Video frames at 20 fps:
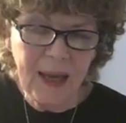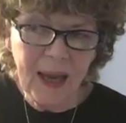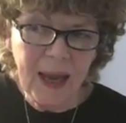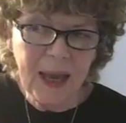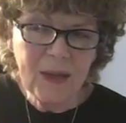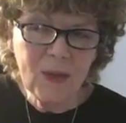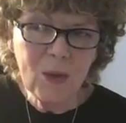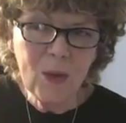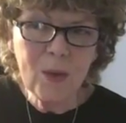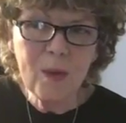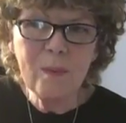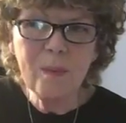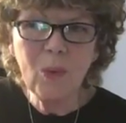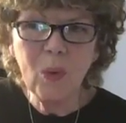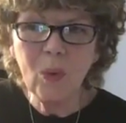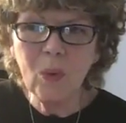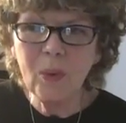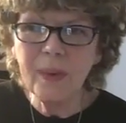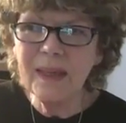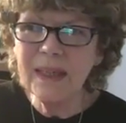And the
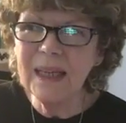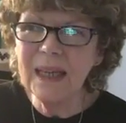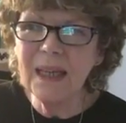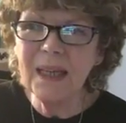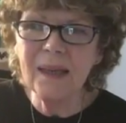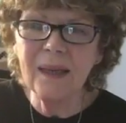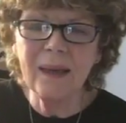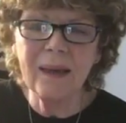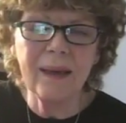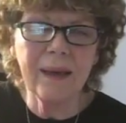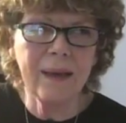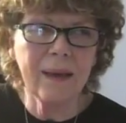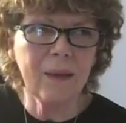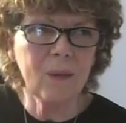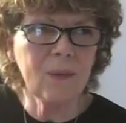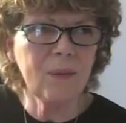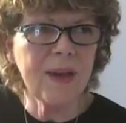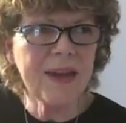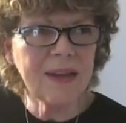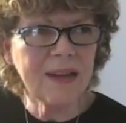more we can
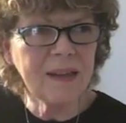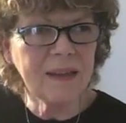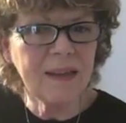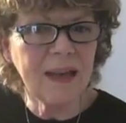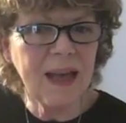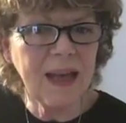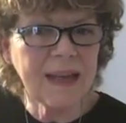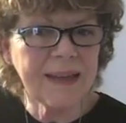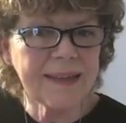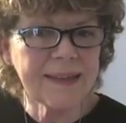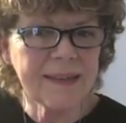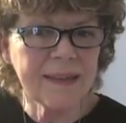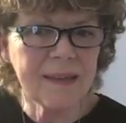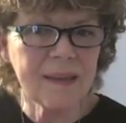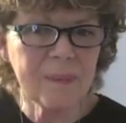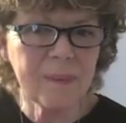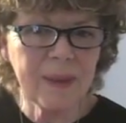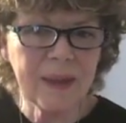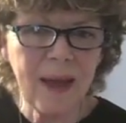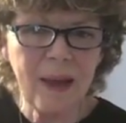recognize it
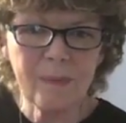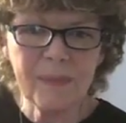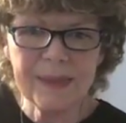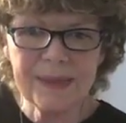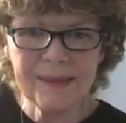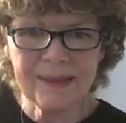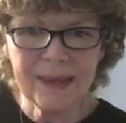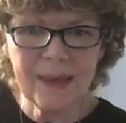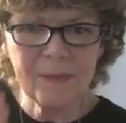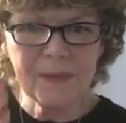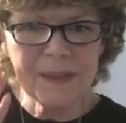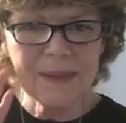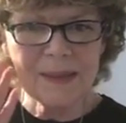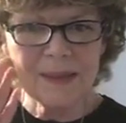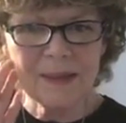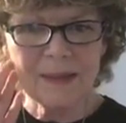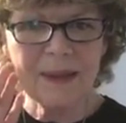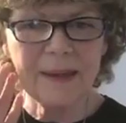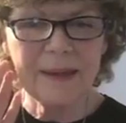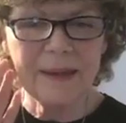and become adept
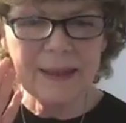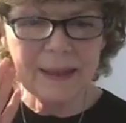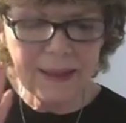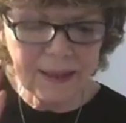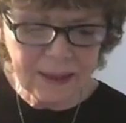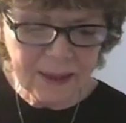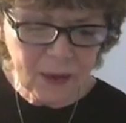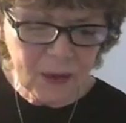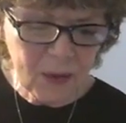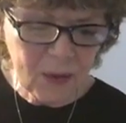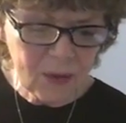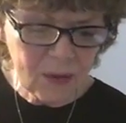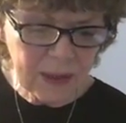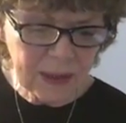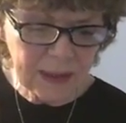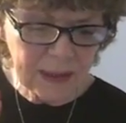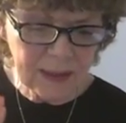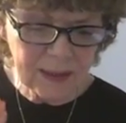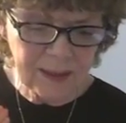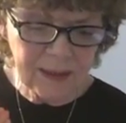in
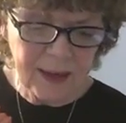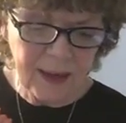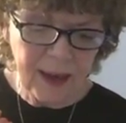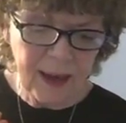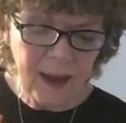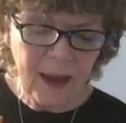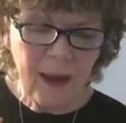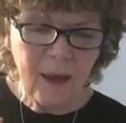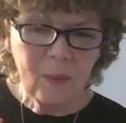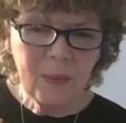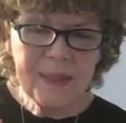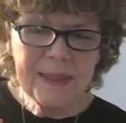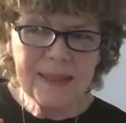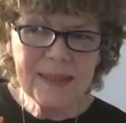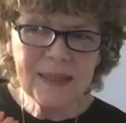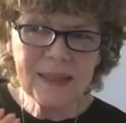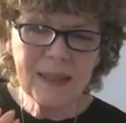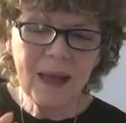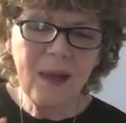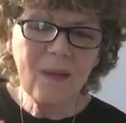hearing it, we
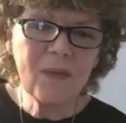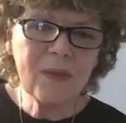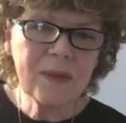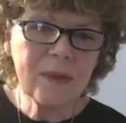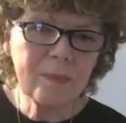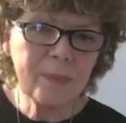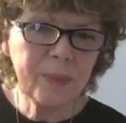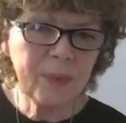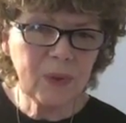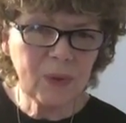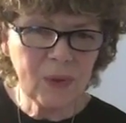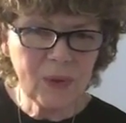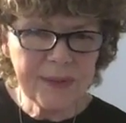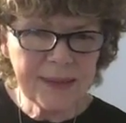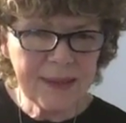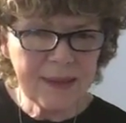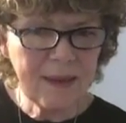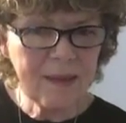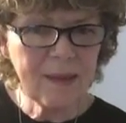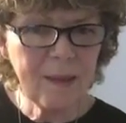discover the
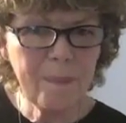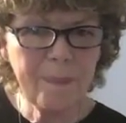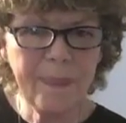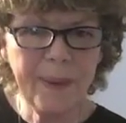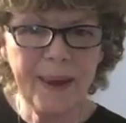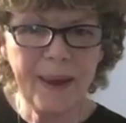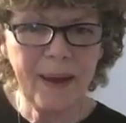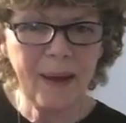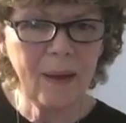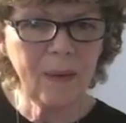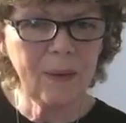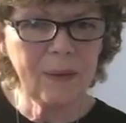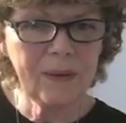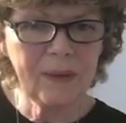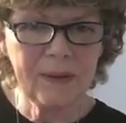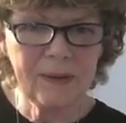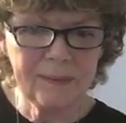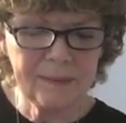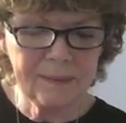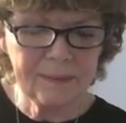beauty and the
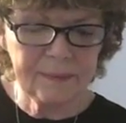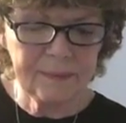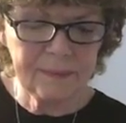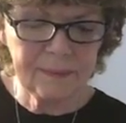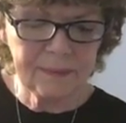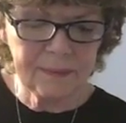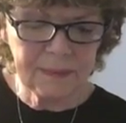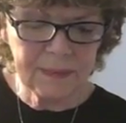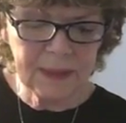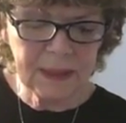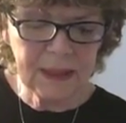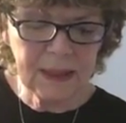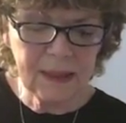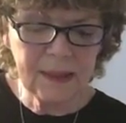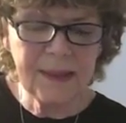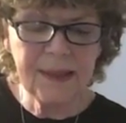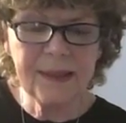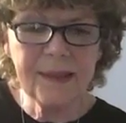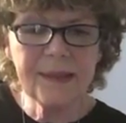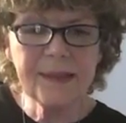power in
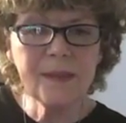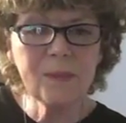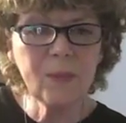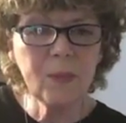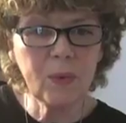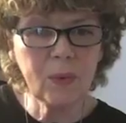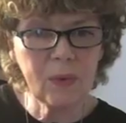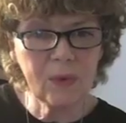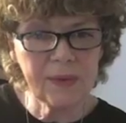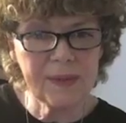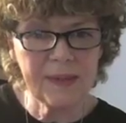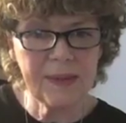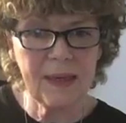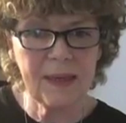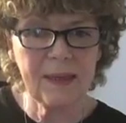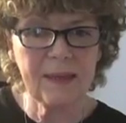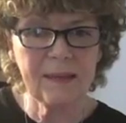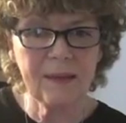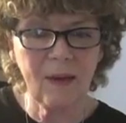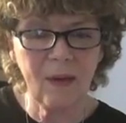his words
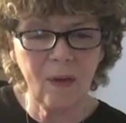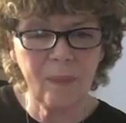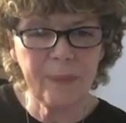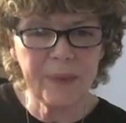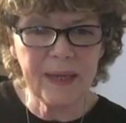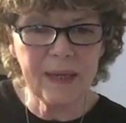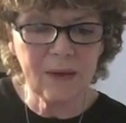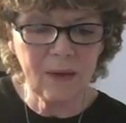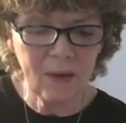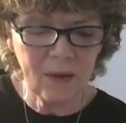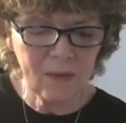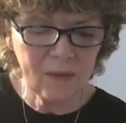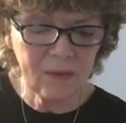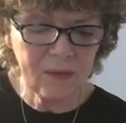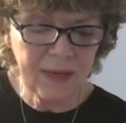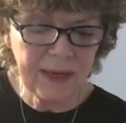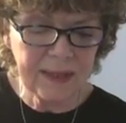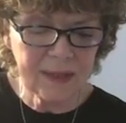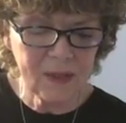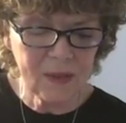that are being
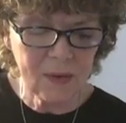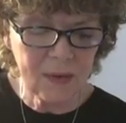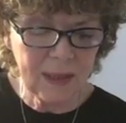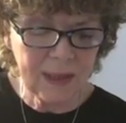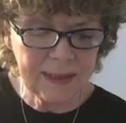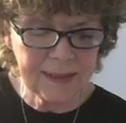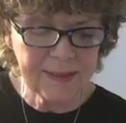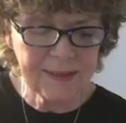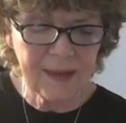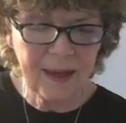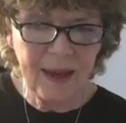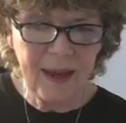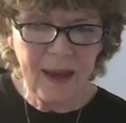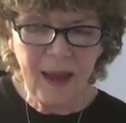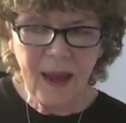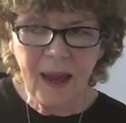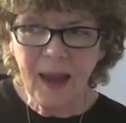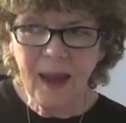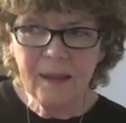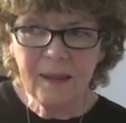conveyed to us.
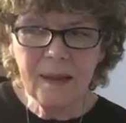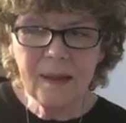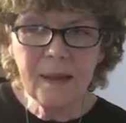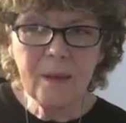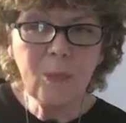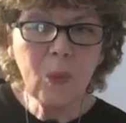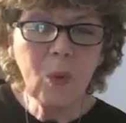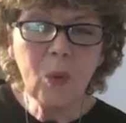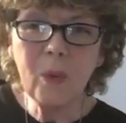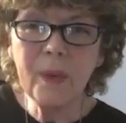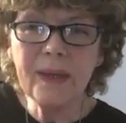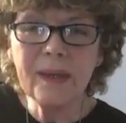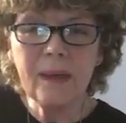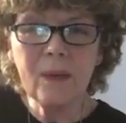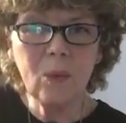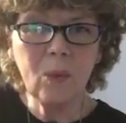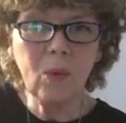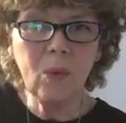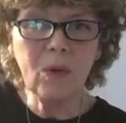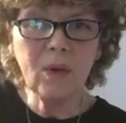And then the more we
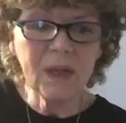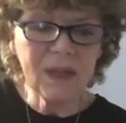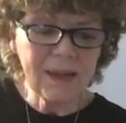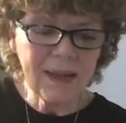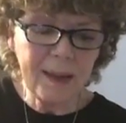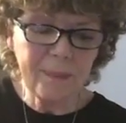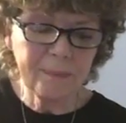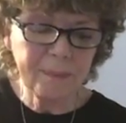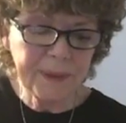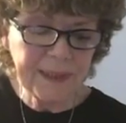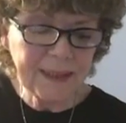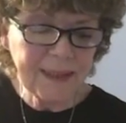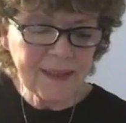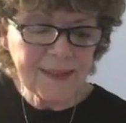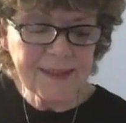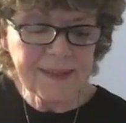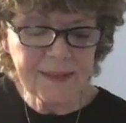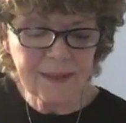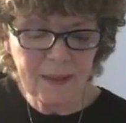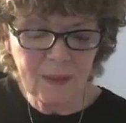can walk in that
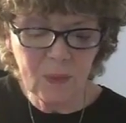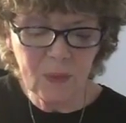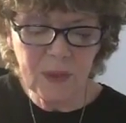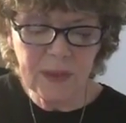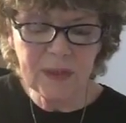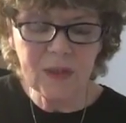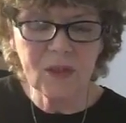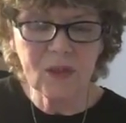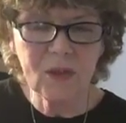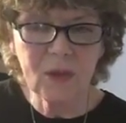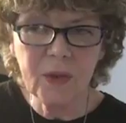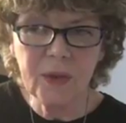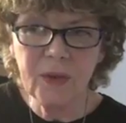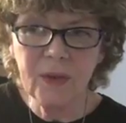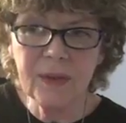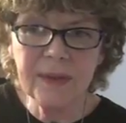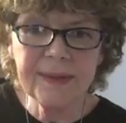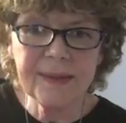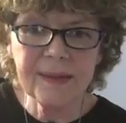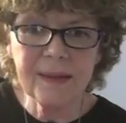peace and
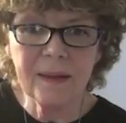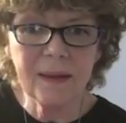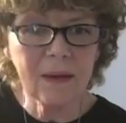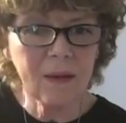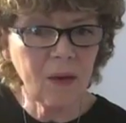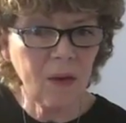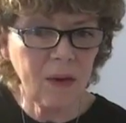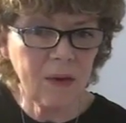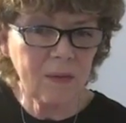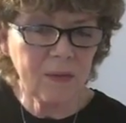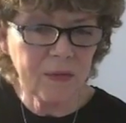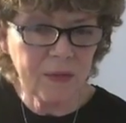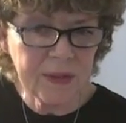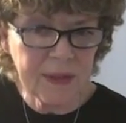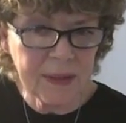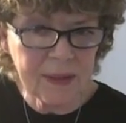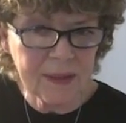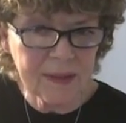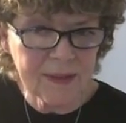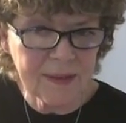reassurance and the
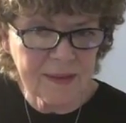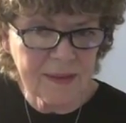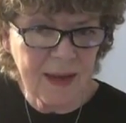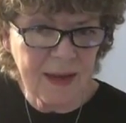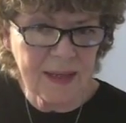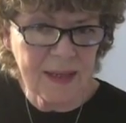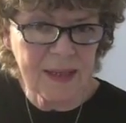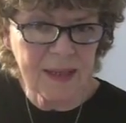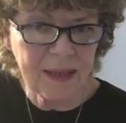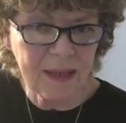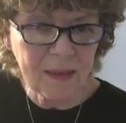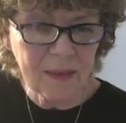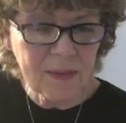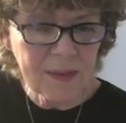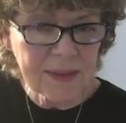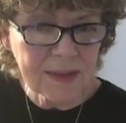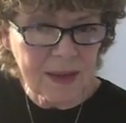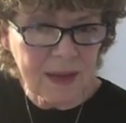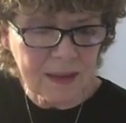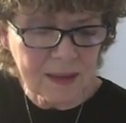confidence that he
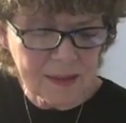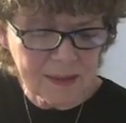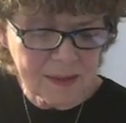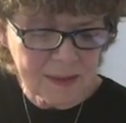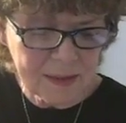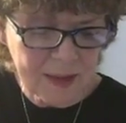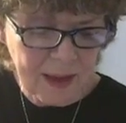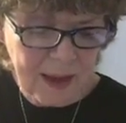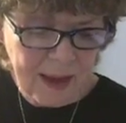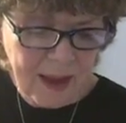gives us.